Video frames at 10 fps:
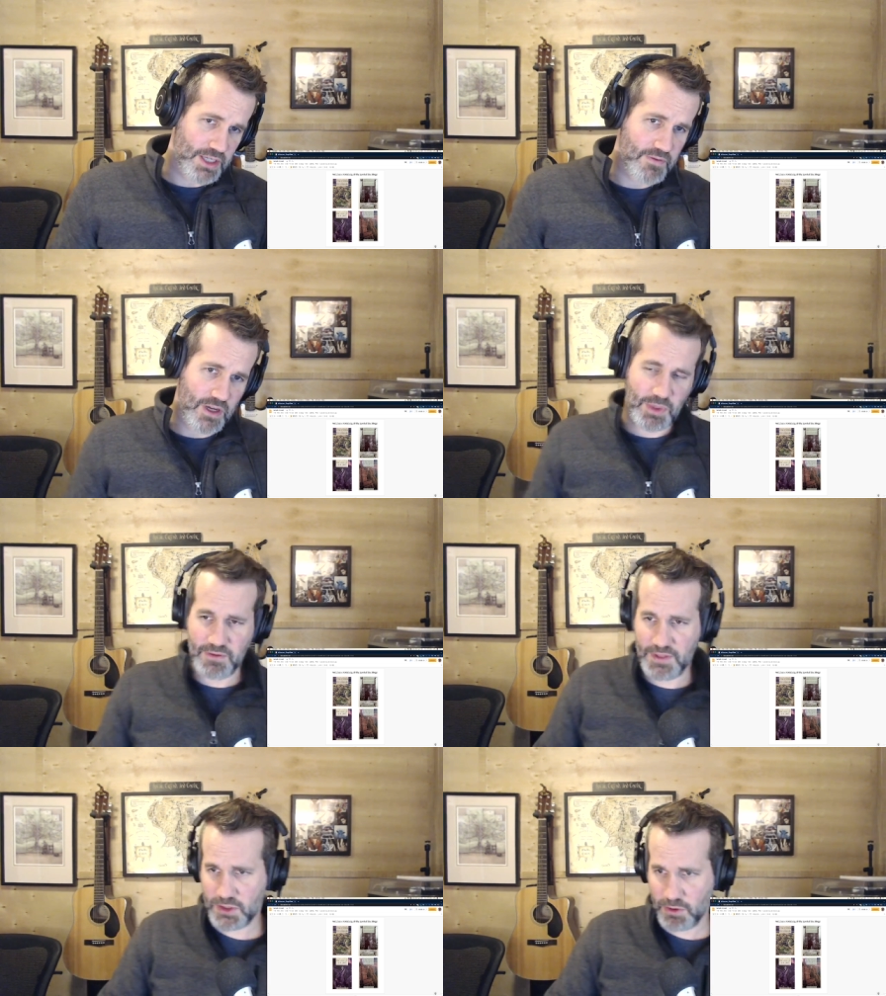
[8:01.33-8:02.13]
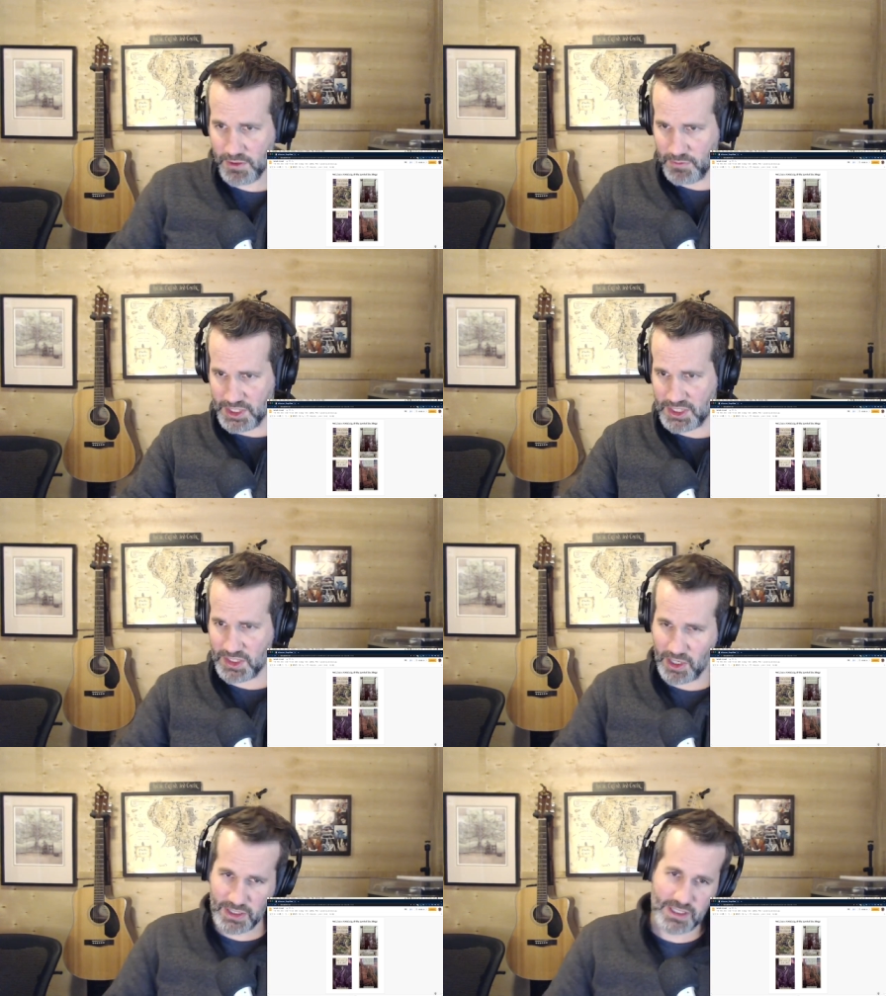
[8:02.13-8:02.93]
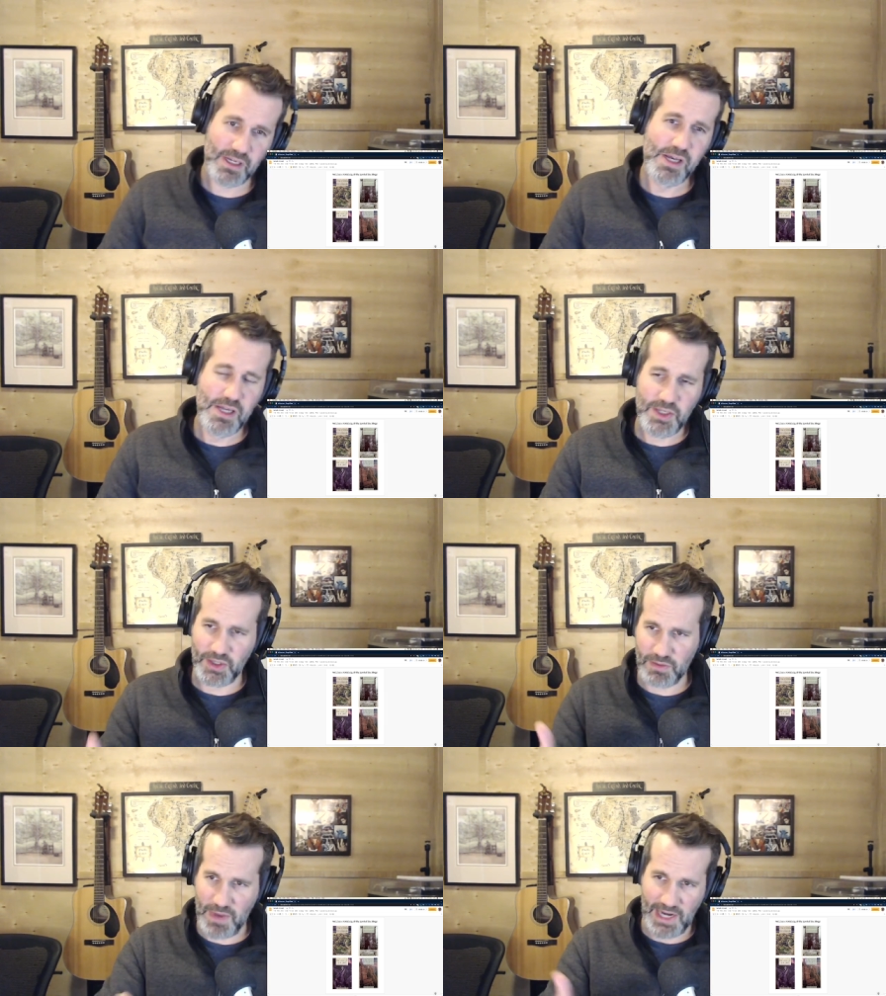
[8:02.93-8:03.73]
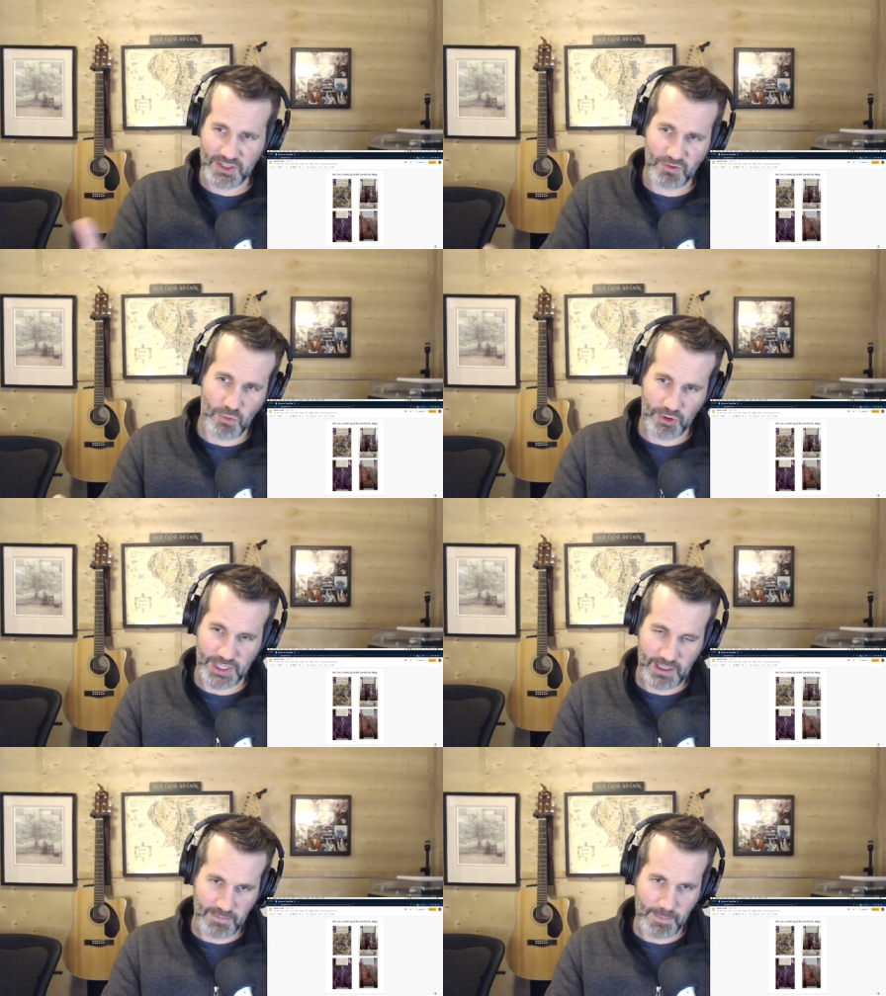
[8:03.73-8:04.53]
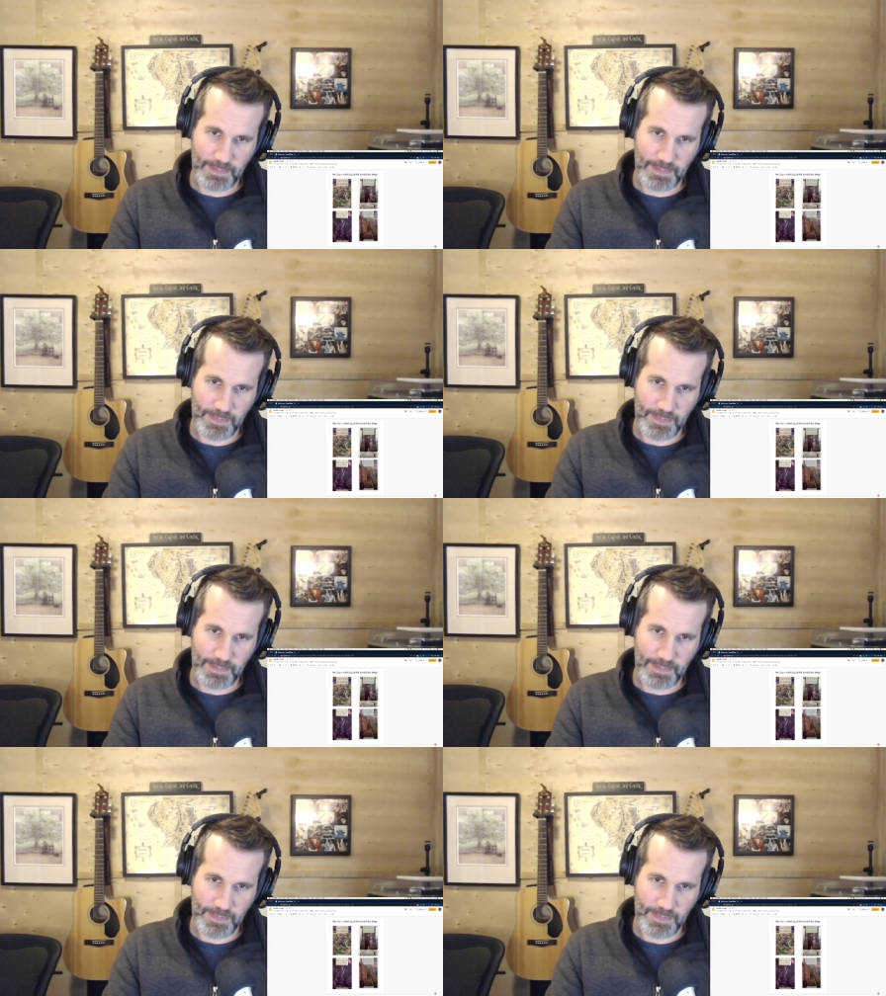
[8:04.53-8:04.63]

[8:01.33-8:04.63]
development of the story from the start to the Mines of Moria.